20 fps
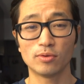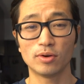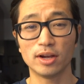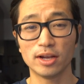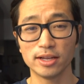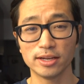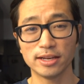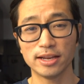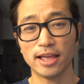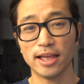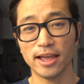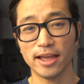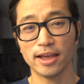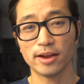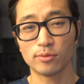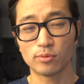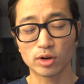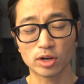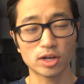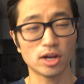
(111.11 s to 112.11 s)
run
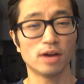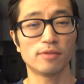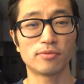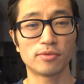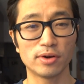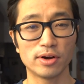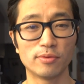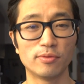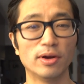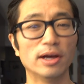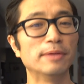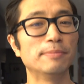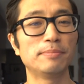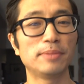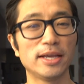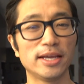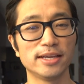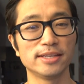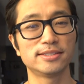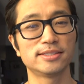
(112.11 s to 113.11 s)
at recovery run
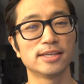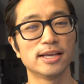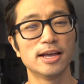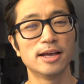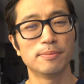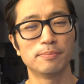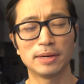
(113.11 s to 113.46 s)
pace.